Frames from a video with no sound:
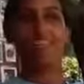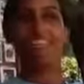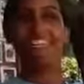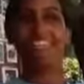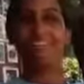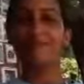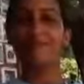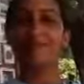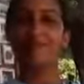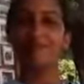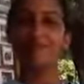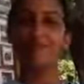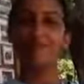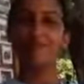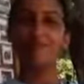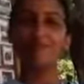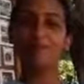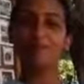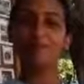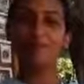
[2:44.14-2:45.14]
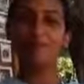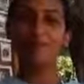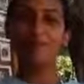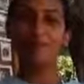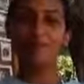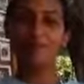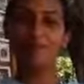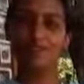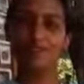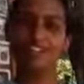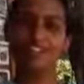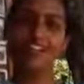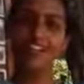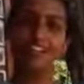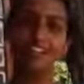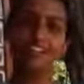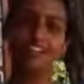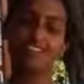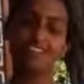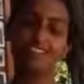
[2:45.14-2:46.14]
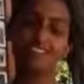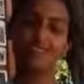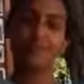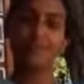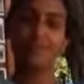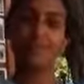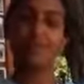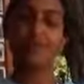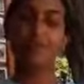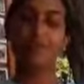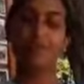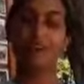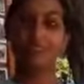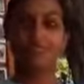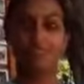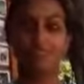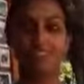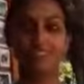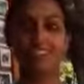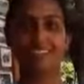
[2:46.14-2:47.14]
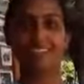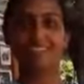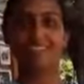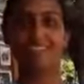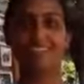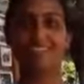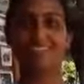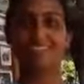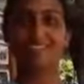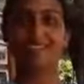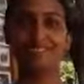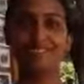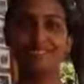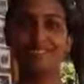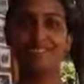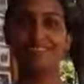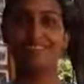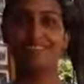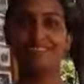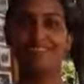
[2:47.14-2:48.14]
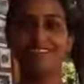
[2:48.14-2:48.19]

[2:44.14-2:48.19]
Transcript: being away from the socialization, but I quite like it also.